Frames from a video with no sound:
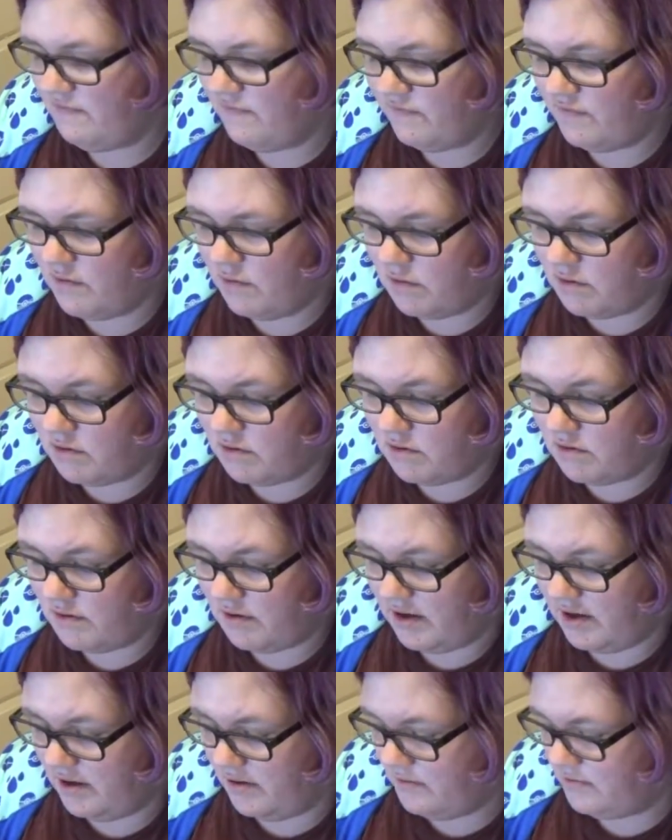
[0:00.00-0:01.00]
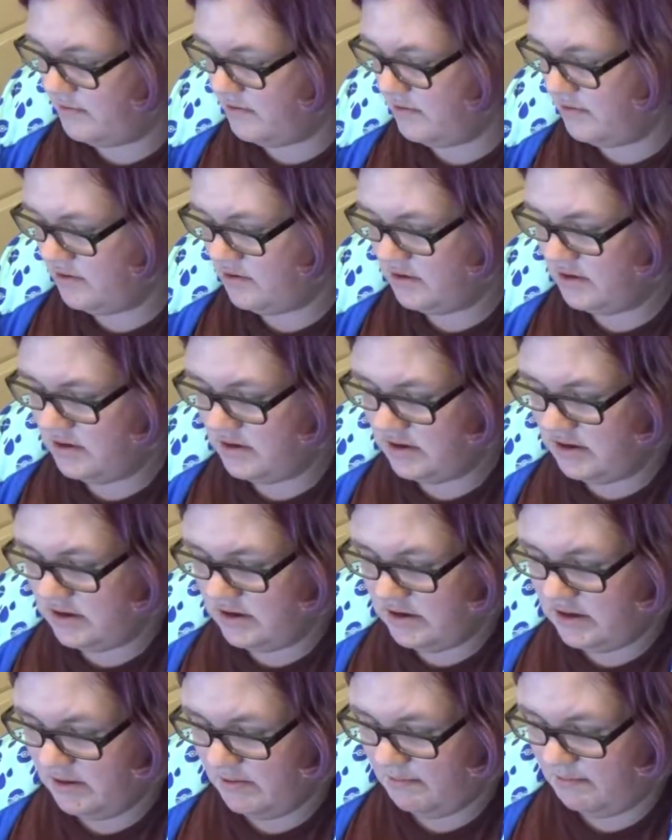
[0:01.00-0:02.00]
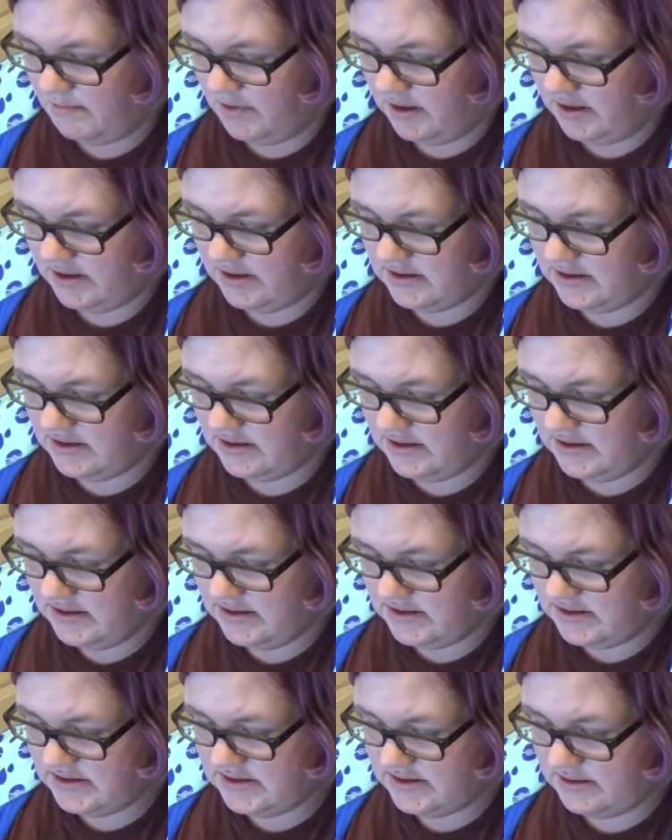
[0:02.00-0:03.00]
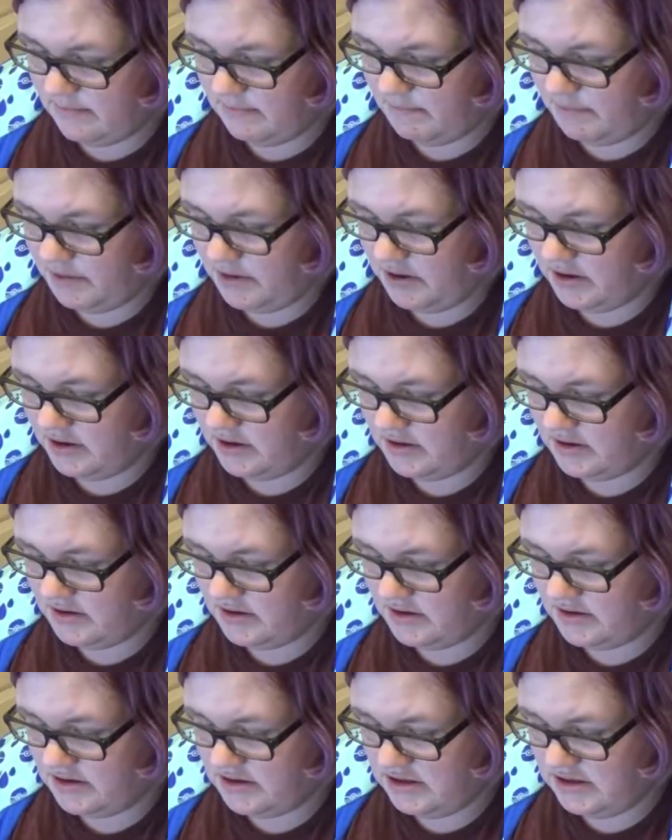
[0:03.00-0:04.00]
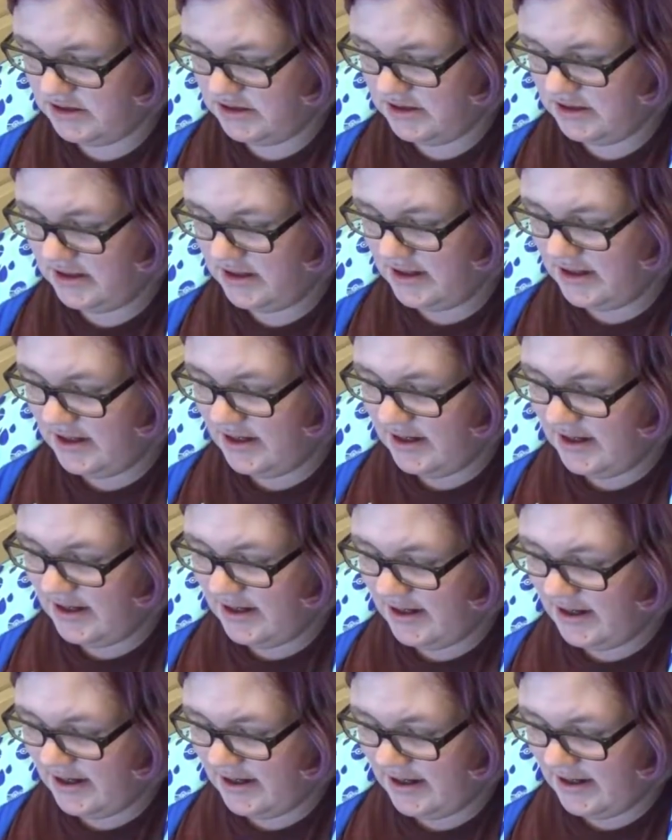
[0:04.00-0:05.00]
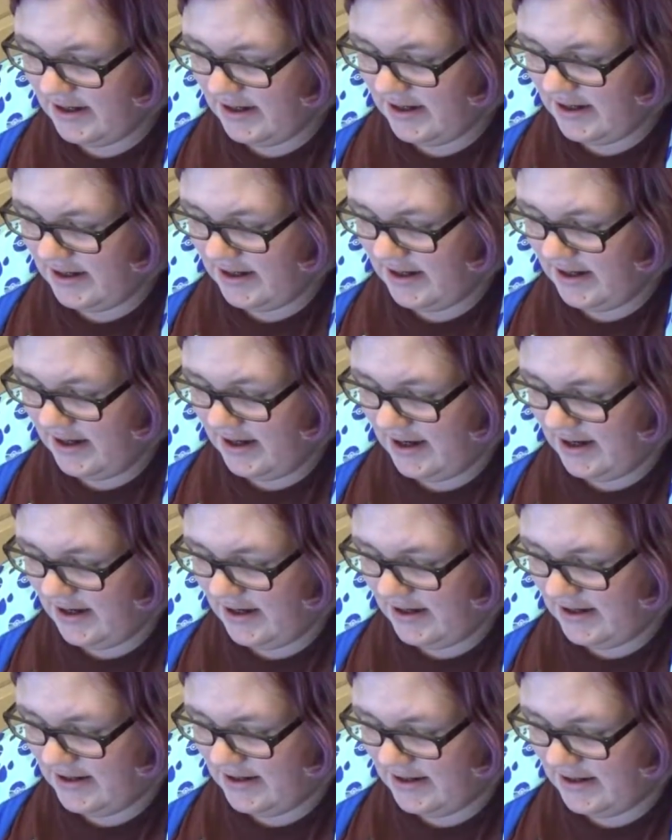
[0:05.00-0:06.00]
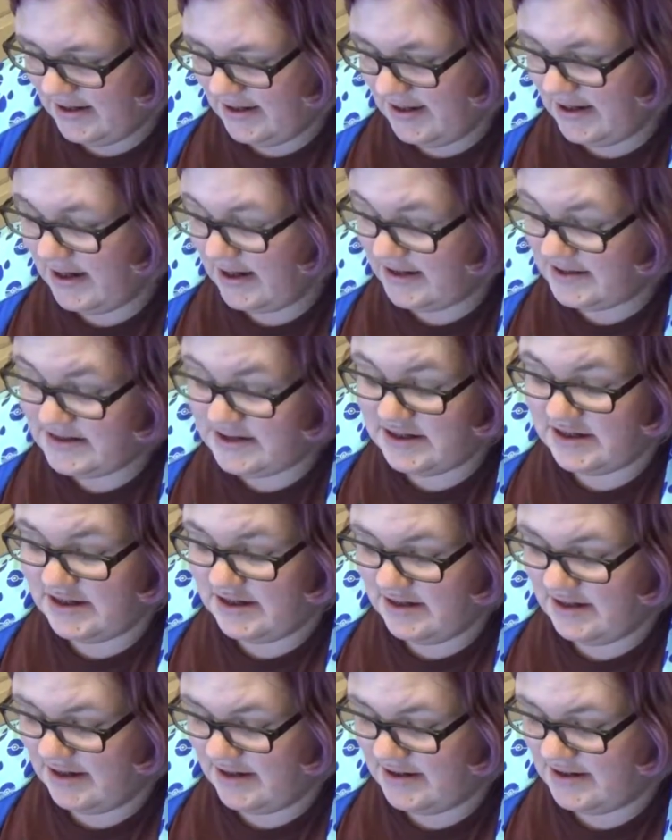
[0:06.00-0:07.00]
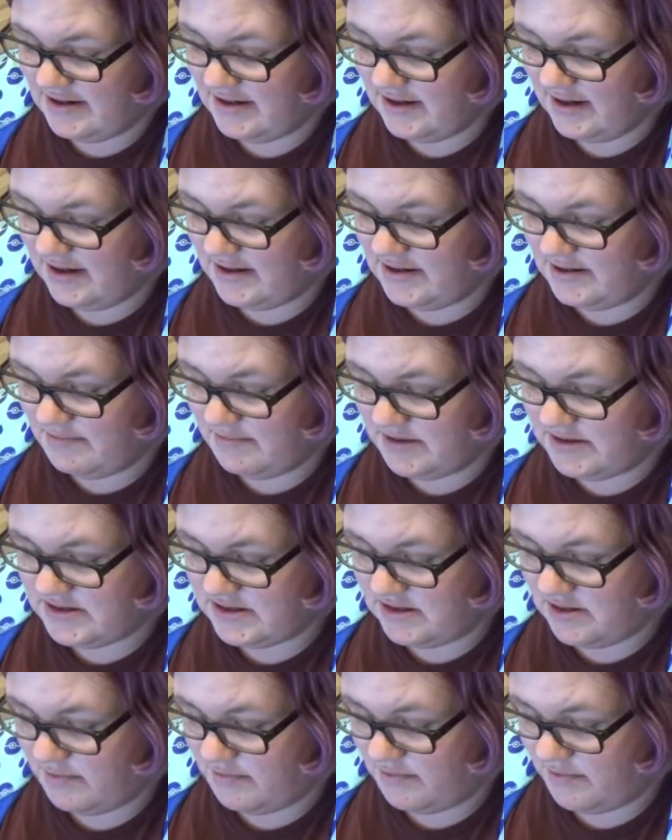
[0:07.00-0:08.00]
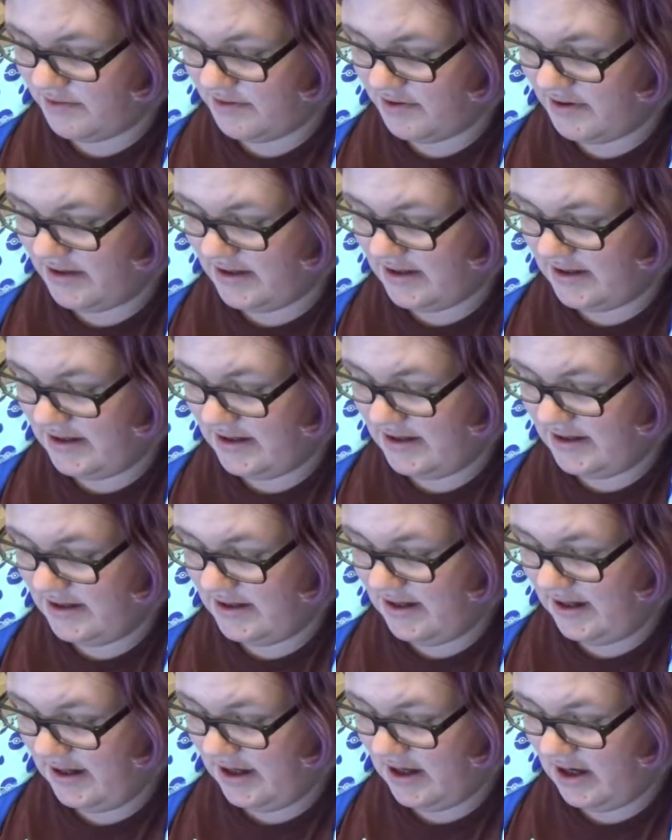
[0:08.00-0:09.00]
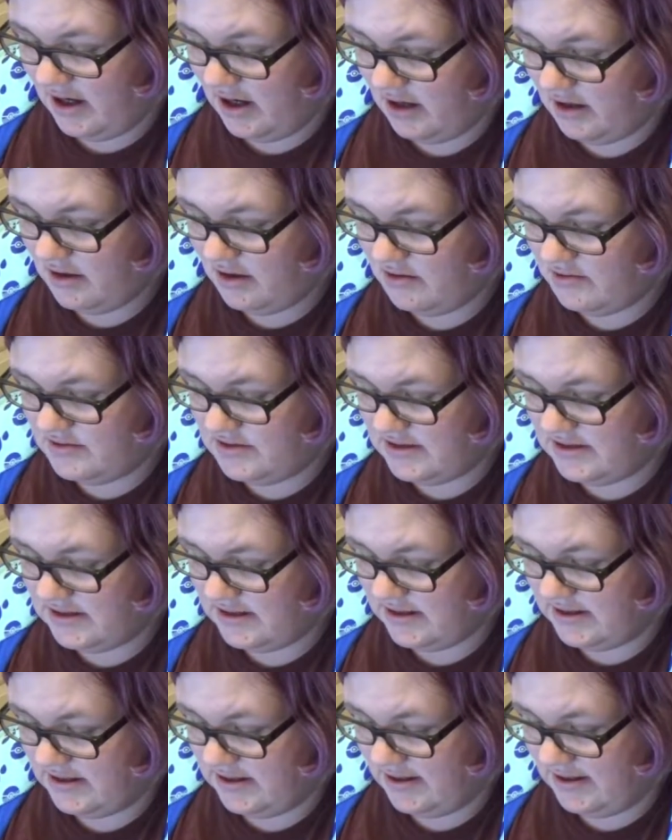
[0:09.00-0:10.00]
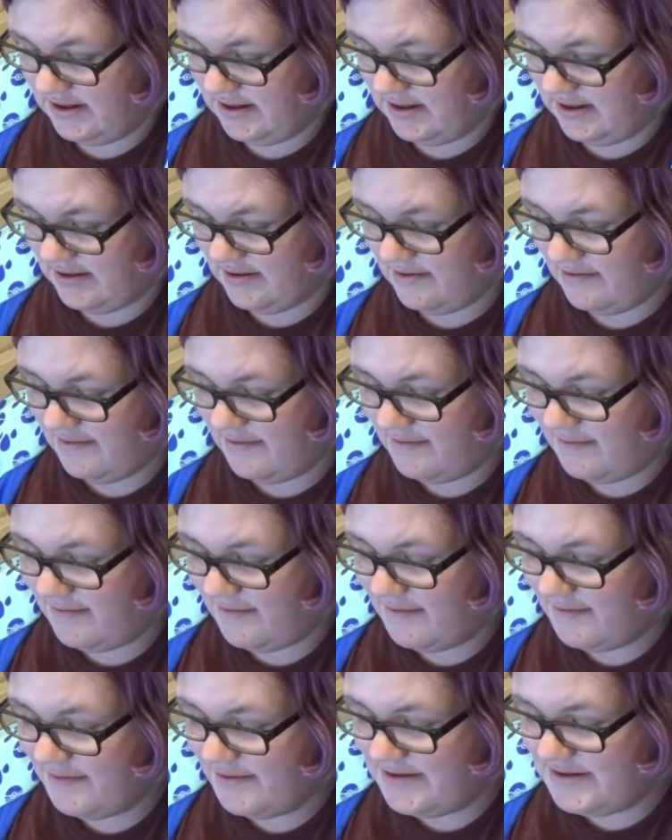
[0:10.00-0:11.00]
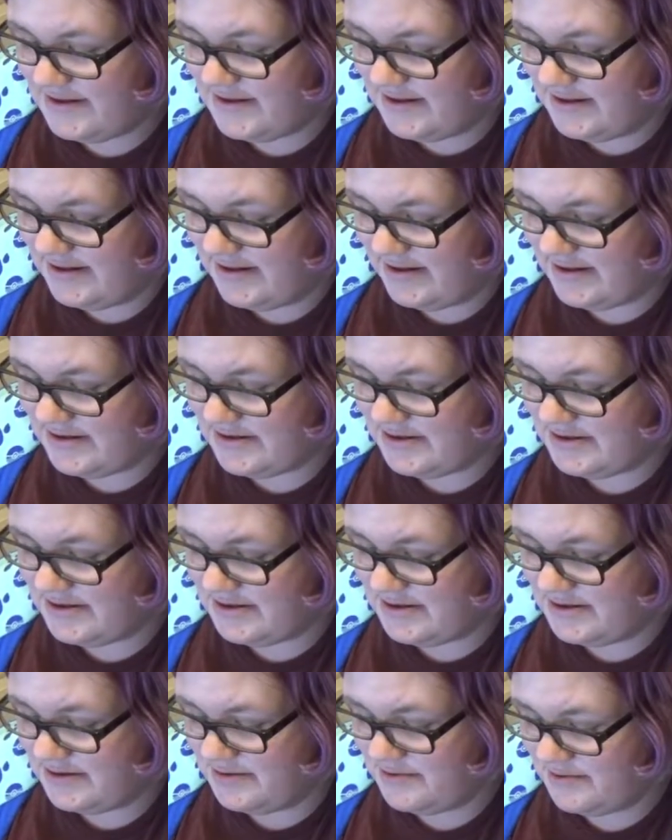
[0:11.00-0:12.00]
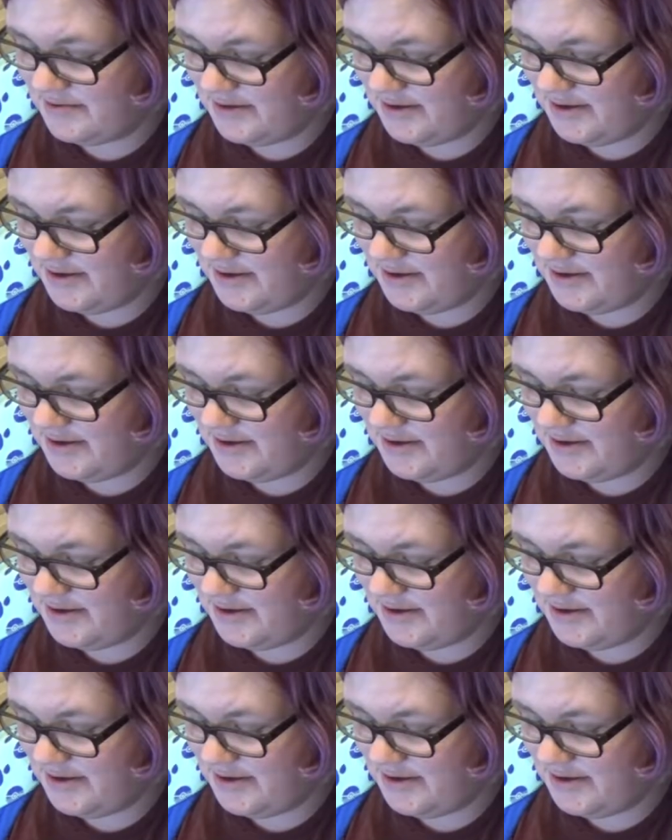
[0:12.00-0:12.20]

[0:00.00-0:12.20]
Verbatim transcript: floral crown. Maintenance. Persian. And I did. I did. I did mess it up royally. And a hollow Dedenne. Oh, Dedenne is just so